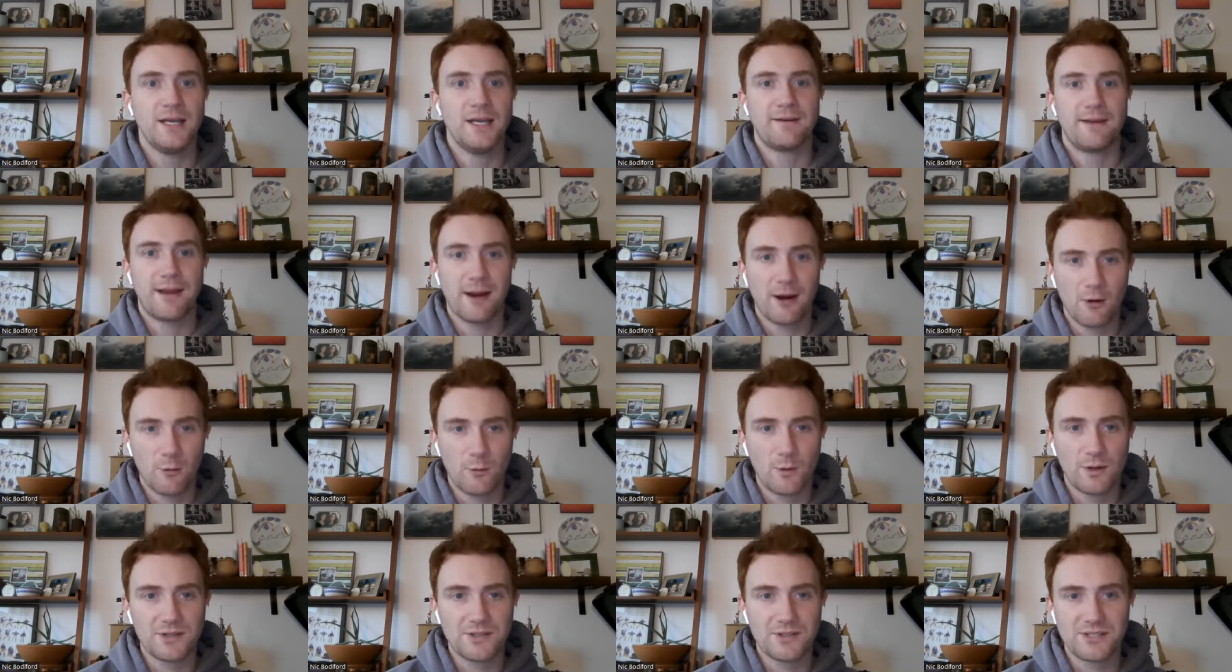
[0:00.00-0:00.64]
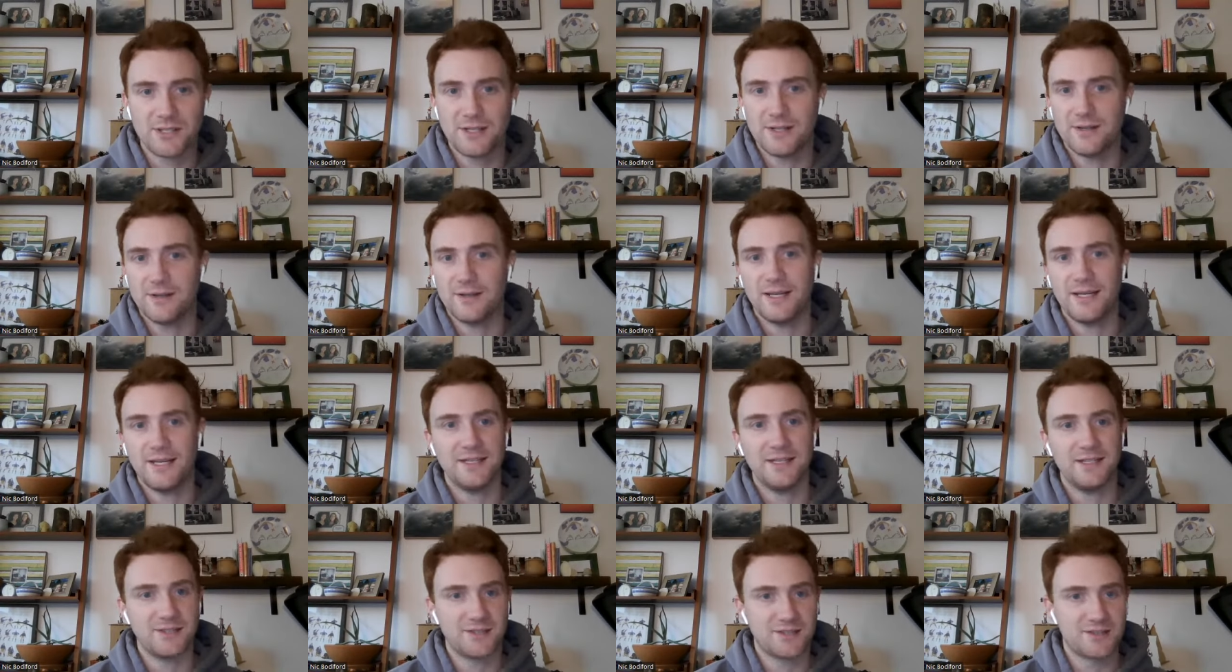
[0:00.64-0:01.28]
Garrett Wilson
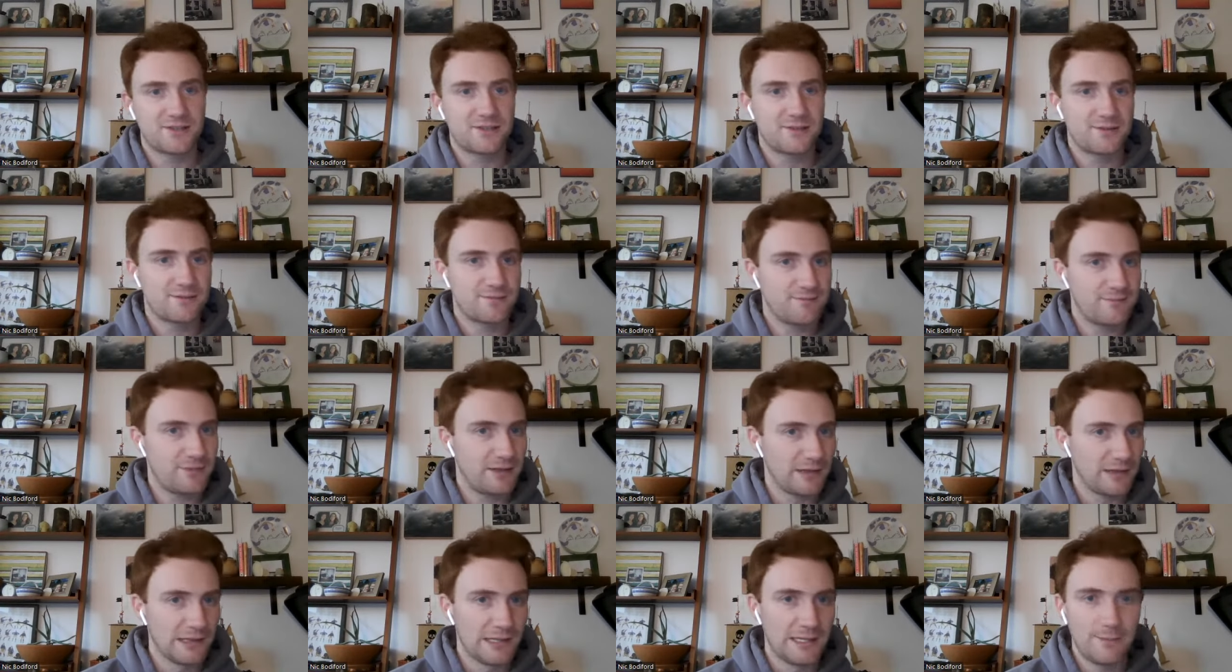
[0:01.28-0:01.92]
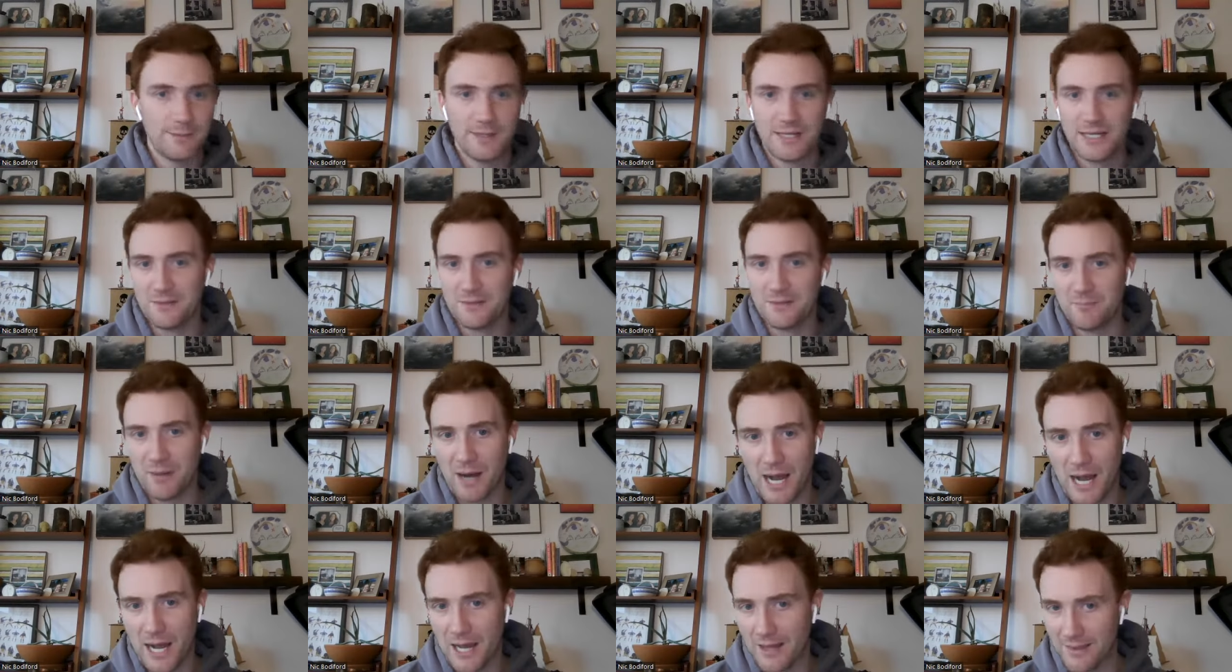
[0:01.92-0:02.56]
is limited
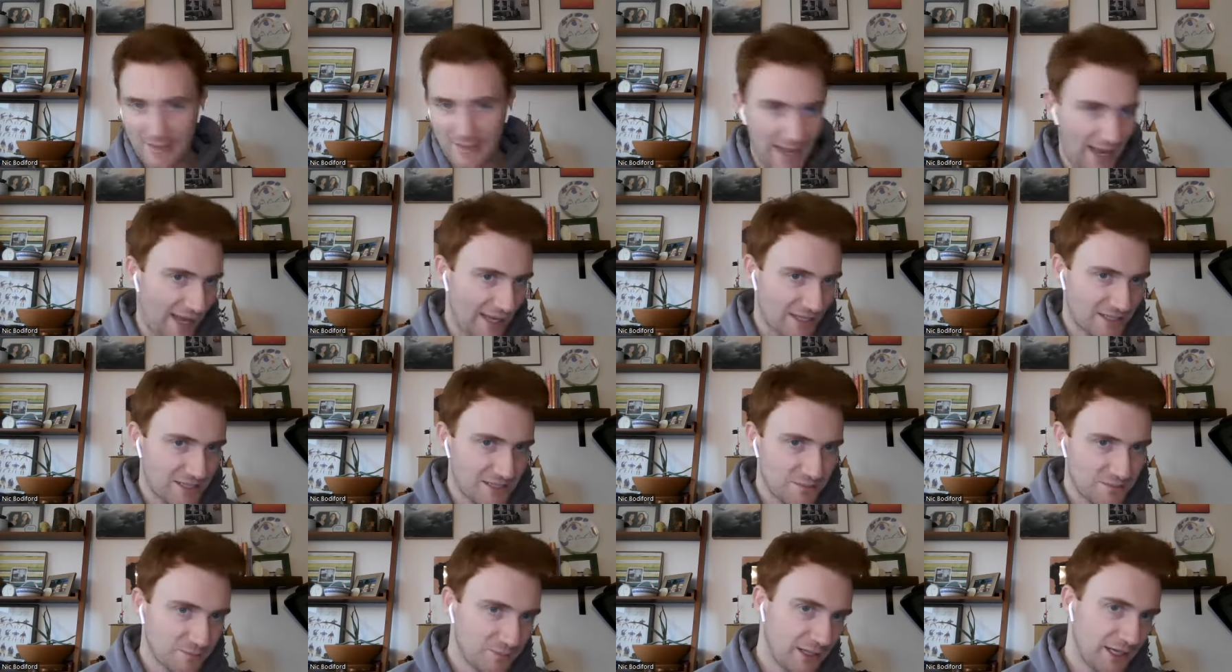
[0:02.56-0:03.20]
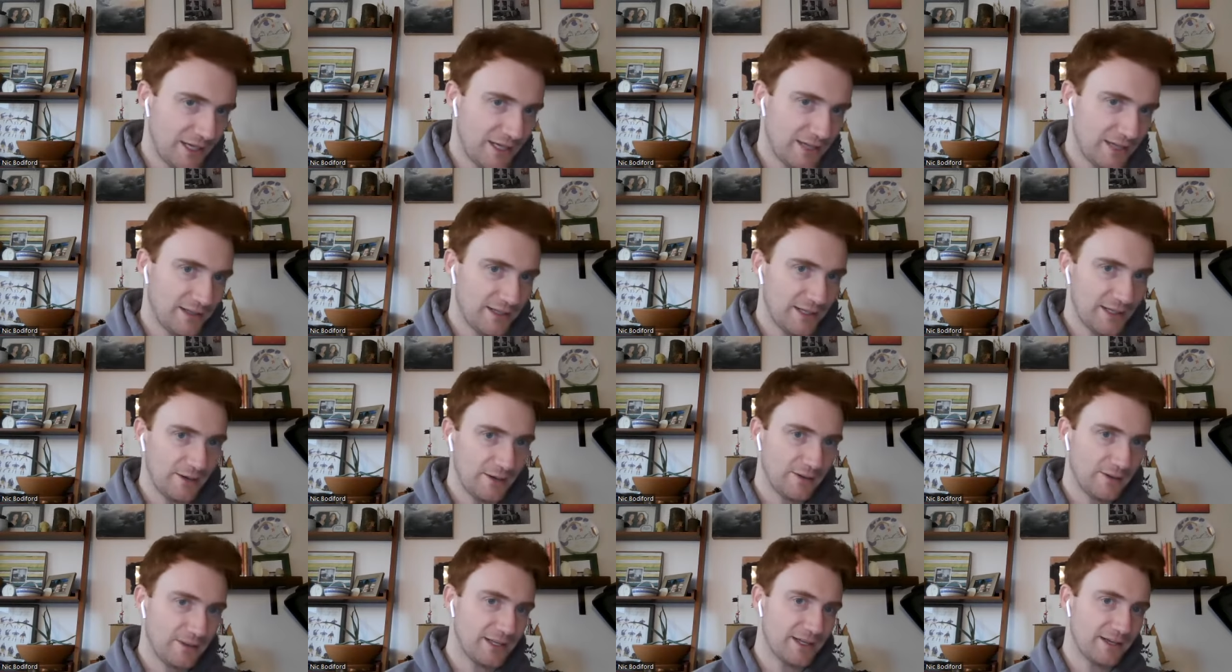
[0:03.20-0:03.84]
by that, but you
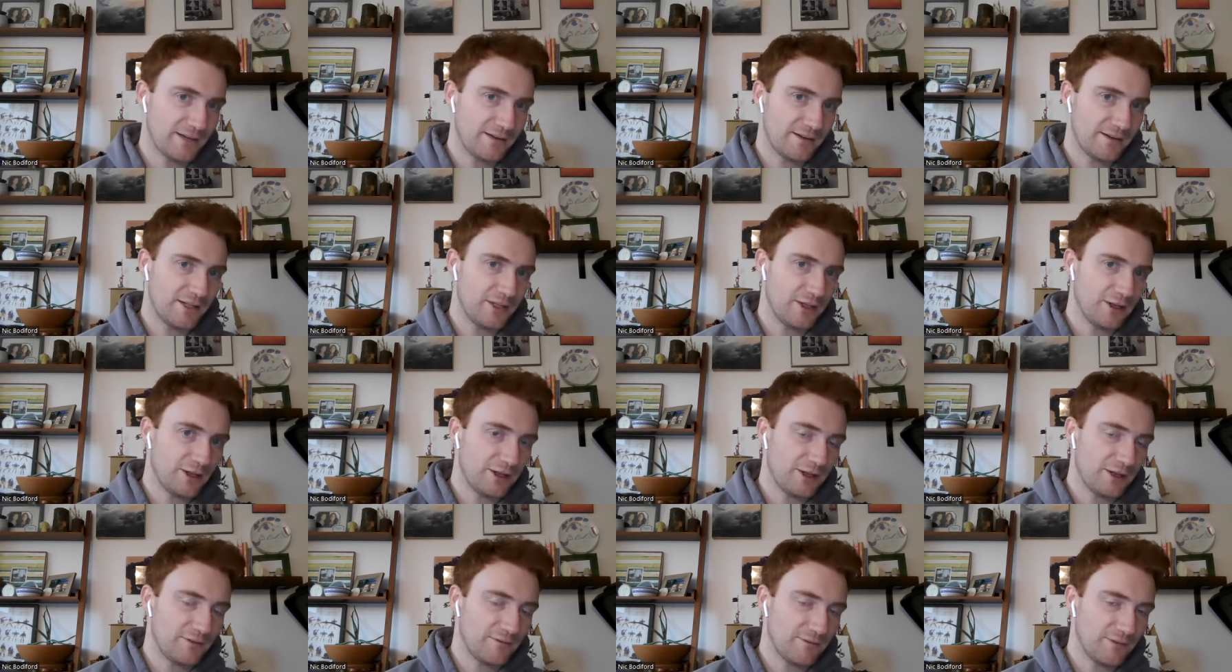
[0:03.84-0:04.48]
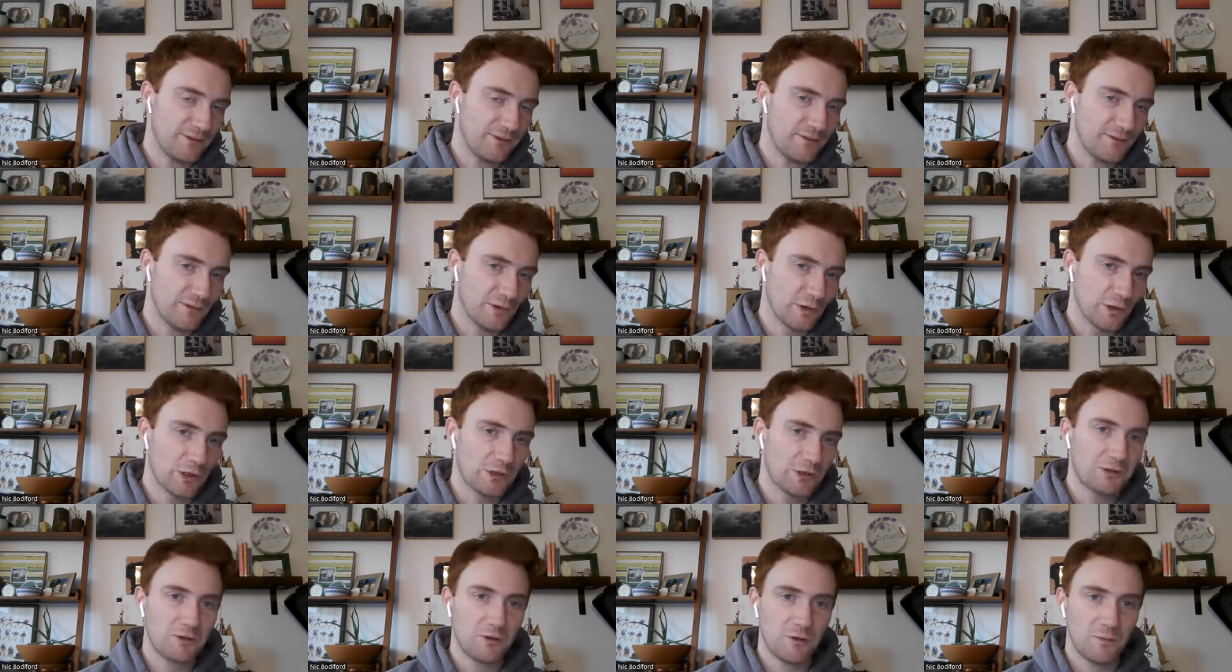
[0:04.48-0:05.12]
know you can you can
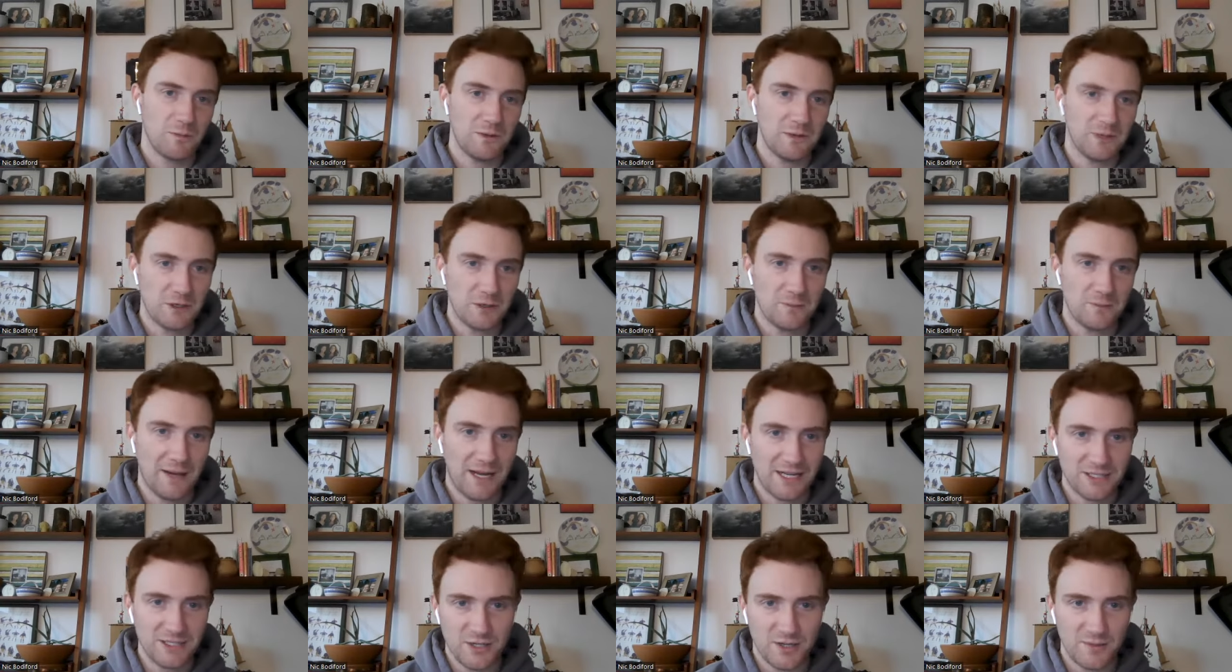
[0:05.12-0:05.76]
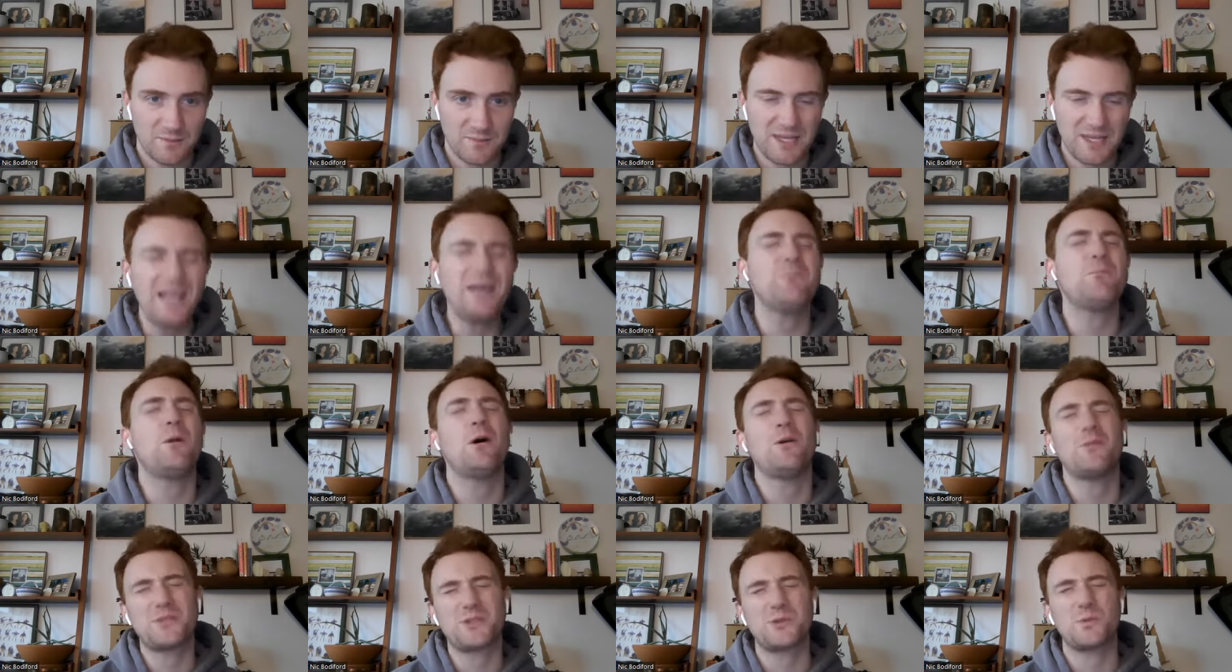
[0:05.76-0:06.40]
look to him in good matchups and
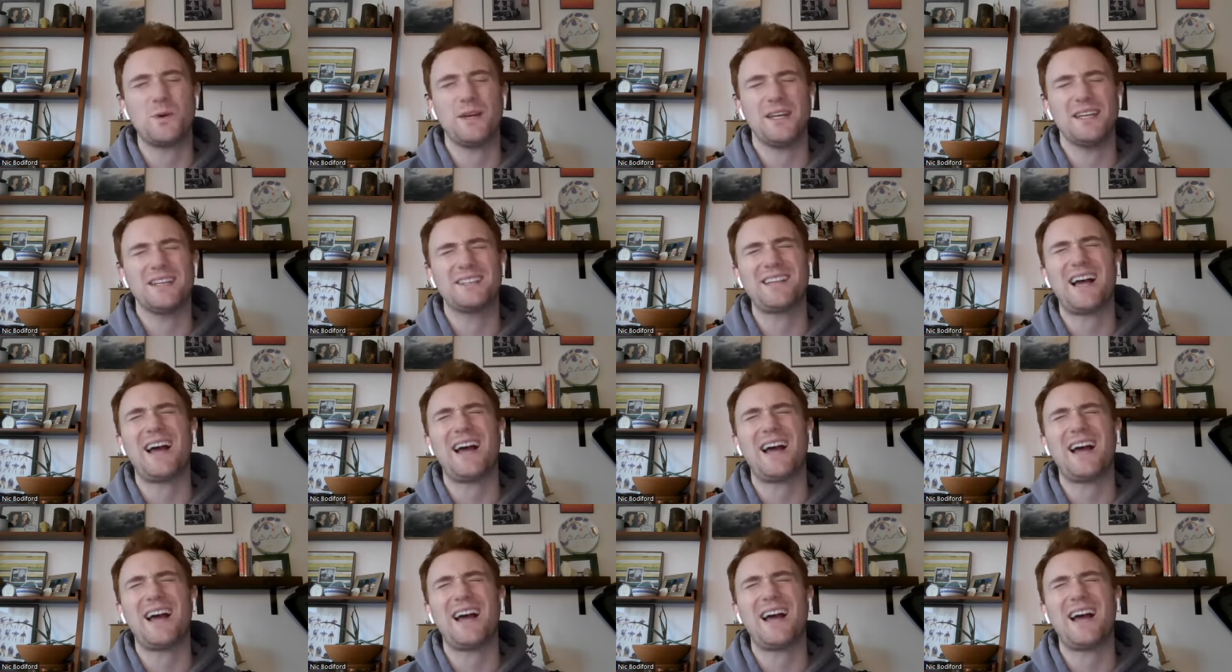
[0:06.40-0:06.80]
most weeks.